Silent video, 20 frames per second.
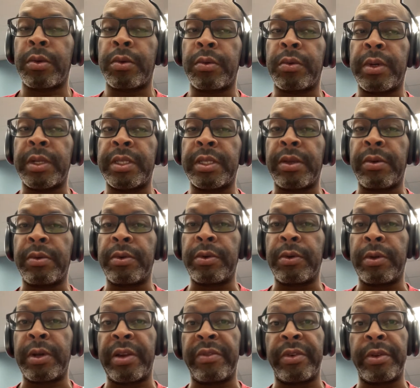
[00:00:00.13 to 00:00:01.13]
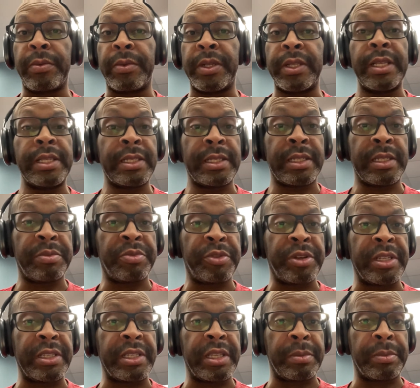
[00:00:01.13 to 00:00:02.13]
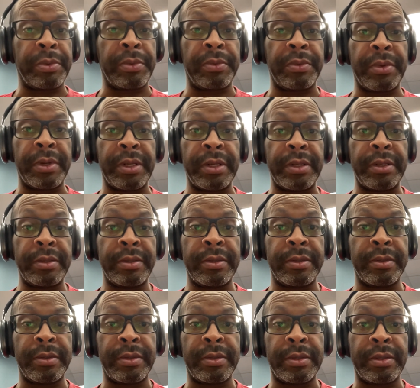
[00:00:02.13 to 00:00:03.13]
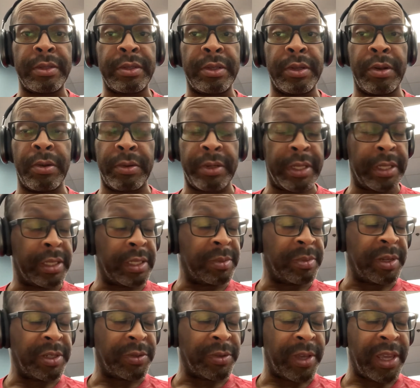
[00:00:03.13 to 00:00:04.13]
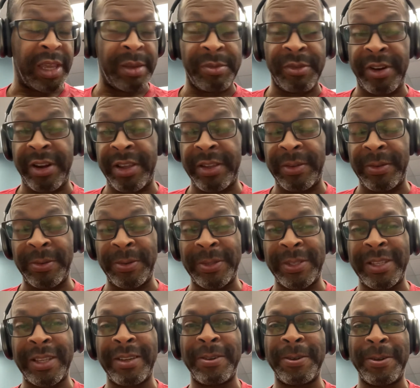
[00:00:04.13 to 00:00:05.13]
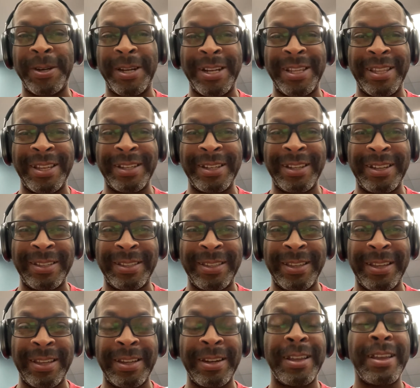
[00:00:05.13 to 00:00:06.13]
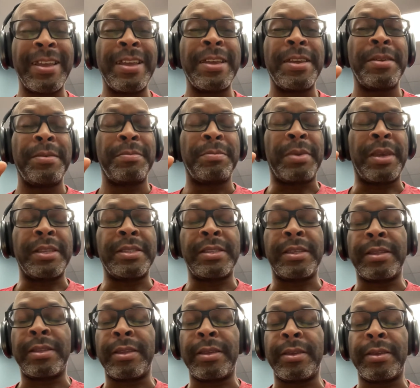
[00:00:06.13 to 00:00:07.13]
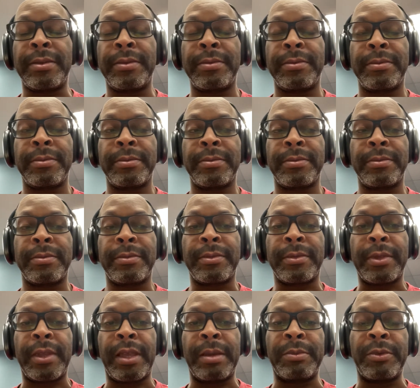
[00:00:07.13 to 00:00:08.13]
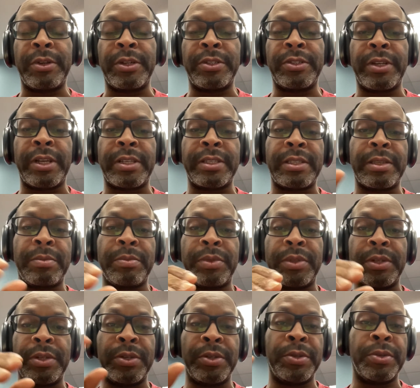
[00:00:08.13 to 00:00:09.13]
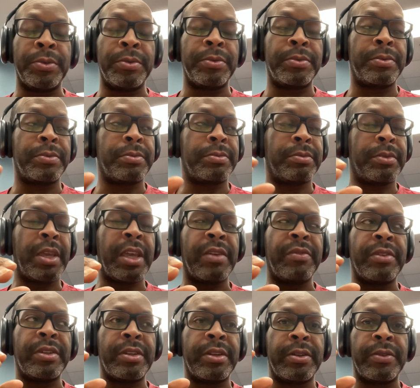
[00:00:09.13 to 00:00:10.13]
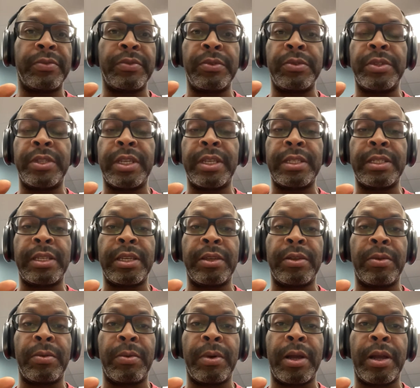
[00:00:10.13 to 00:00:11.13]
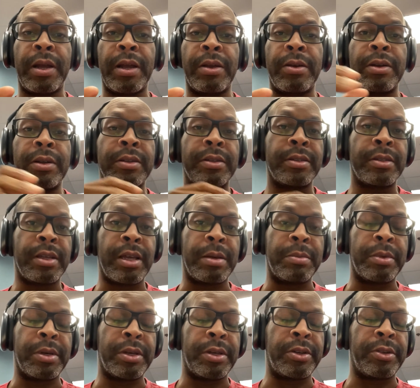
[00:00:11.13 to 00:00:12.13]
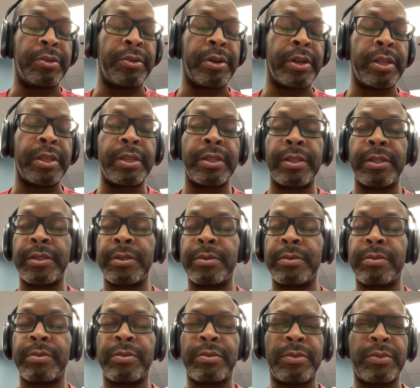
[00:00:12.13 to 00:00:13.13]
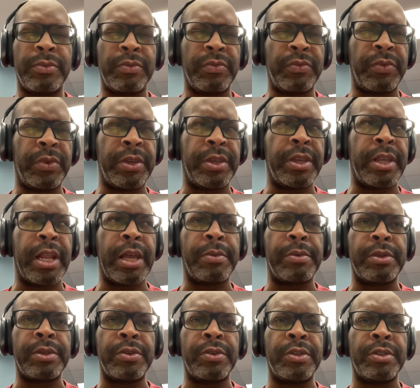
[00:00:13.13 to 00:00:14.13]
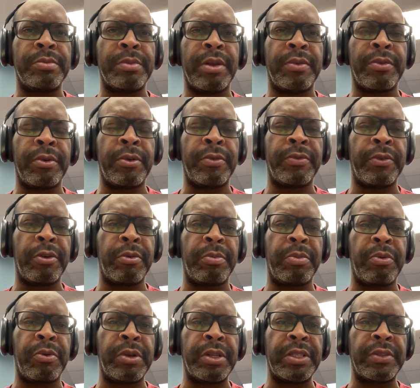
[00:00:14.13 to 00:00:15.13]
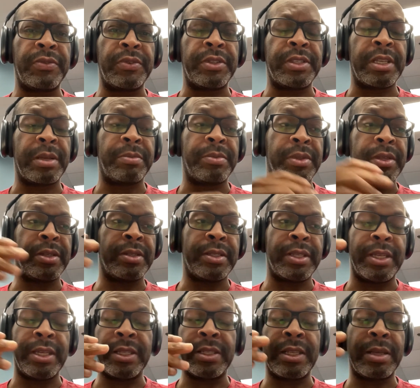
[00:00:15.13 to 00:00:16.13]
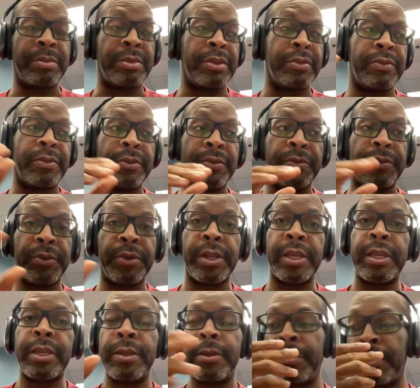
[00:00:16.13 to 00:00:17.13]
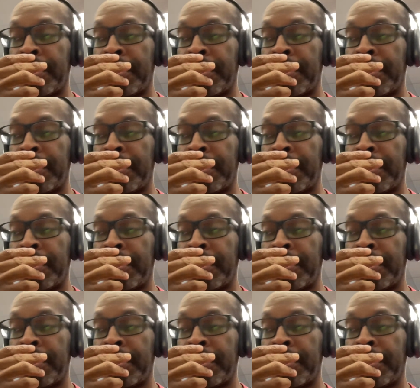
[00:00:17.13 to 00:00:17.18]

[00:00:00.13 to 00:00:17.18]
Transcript: What's going on, everyone? This is a pretty simple one. You don't get the special camera angles or anything like that. Basically, I'm going to try something new. Haven't done a food tasting in a while. I'm hungry. Figured I would use my Rofo points for something to get something for free.